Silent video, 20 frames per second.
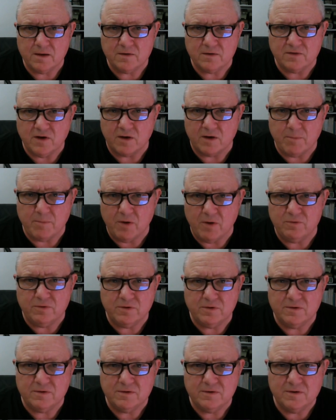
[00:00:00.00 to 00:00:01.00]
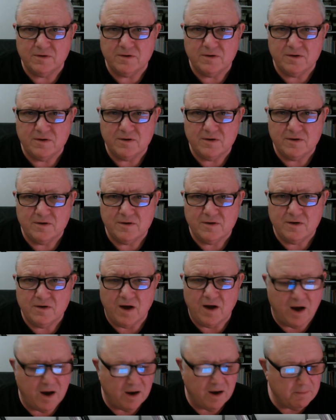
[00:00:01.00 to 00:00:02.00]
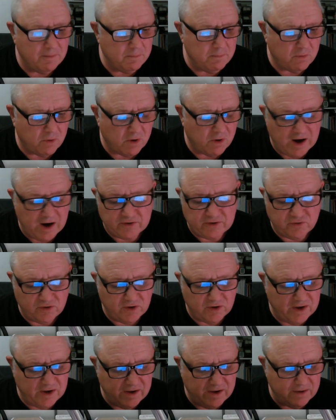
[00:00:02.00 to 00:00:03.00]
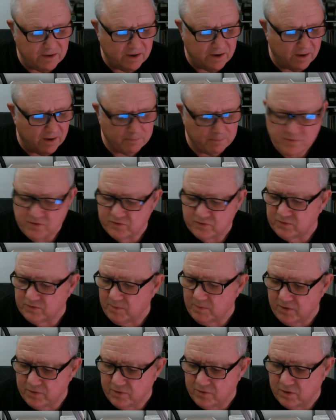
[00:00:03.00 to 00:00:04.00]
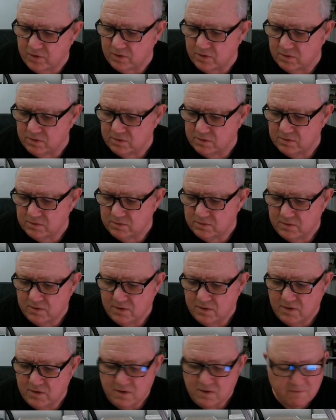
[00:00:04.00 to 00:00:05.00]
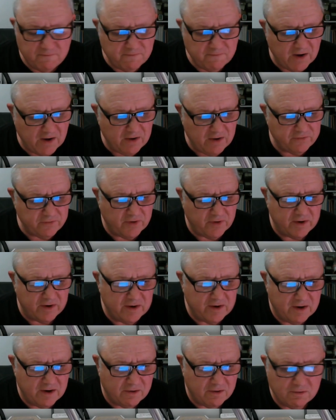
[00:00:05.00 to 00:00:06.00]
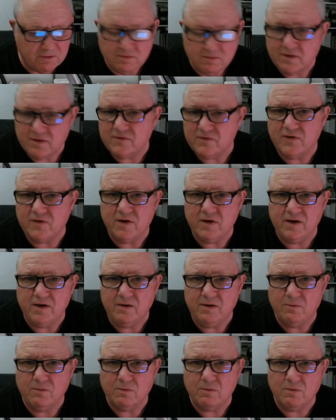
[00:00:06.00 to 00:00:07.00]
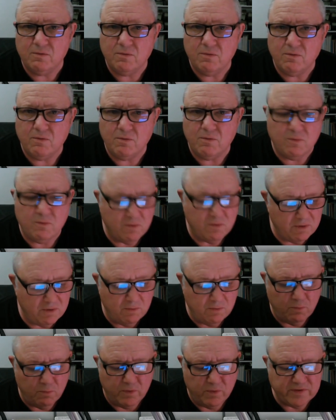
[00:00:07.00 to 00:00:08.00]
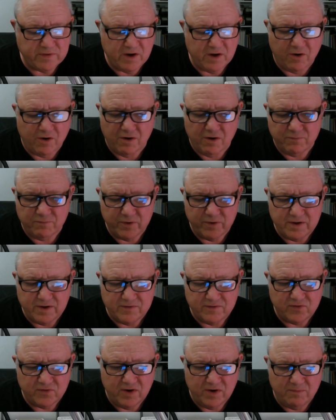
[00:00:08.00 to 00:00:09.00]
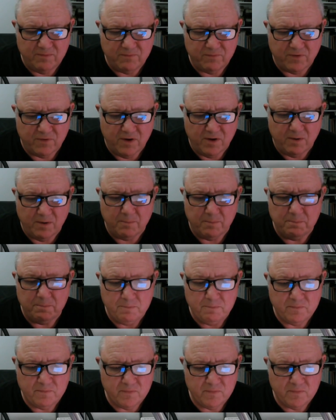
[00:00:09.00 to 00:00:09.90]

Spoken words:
tugboat. Or actually, there's some other files on here. Let's see what they are, if we can see them from